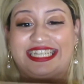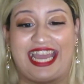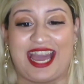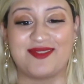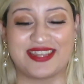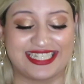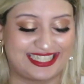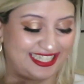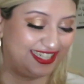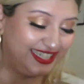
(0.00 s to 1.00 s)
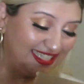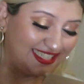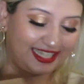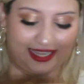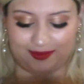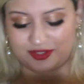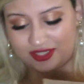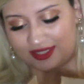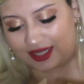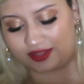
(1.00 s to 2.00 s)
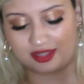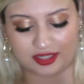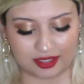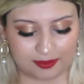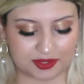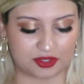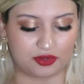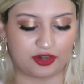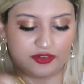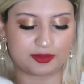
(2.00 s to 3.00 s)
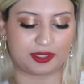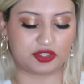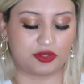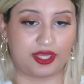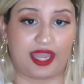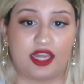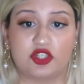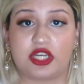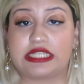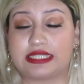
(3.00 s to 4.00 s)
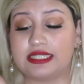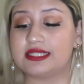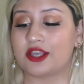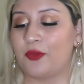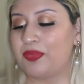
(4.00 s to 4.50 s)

Abby, seriously, I literally am so nervous about showing addresses.